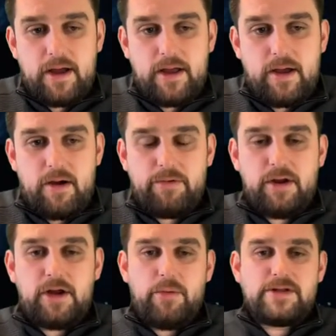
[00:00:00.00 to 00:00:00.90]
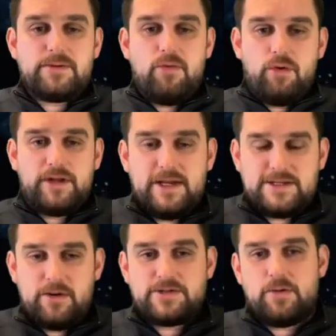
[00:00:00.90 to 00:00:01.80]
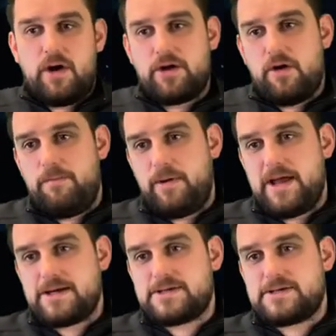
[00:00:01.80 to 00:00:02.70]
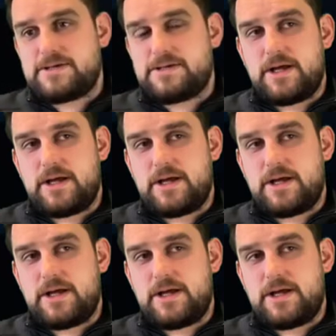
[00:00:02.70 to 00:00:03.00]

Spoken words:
I'm going to go into more detail. It's quite a complex